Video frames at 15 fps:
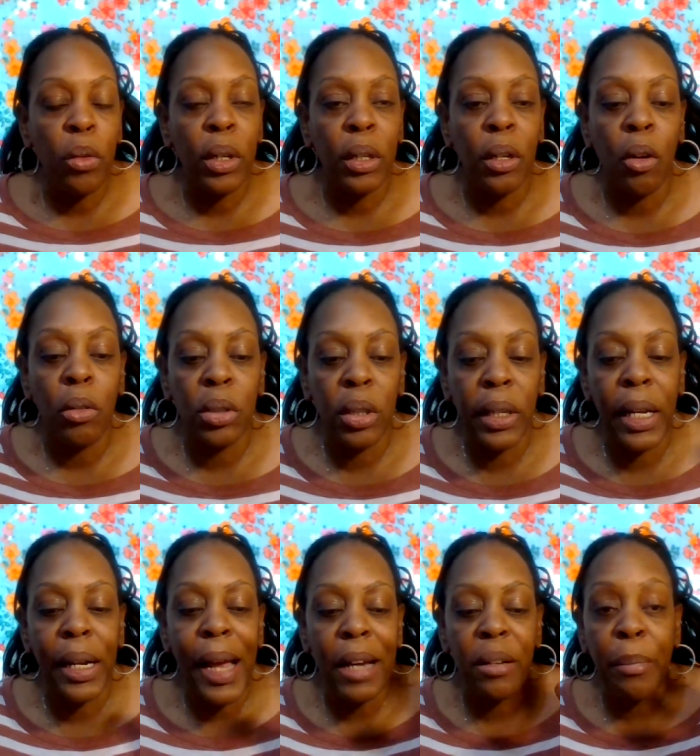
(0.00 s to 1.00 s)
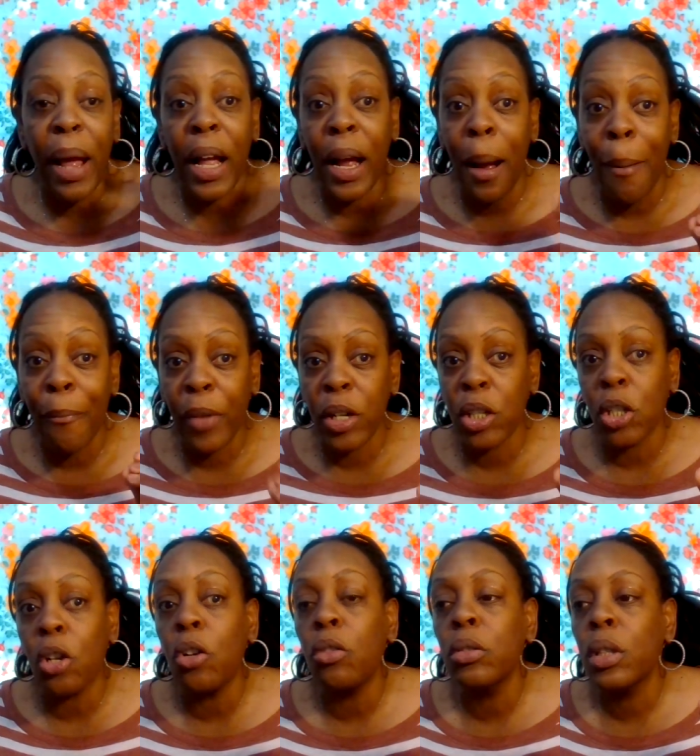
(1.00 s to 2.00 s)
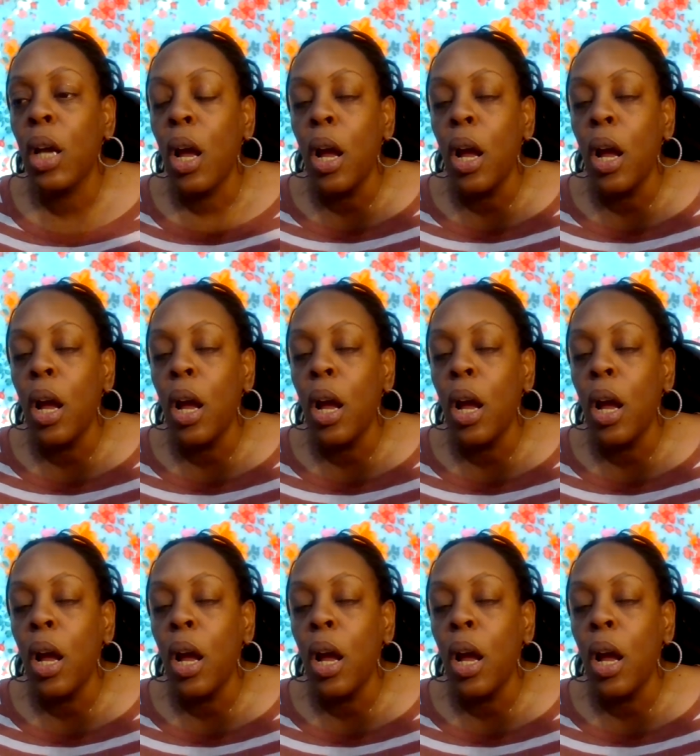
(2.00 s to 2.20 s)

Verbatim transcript: you know, to get out of my comfort zone,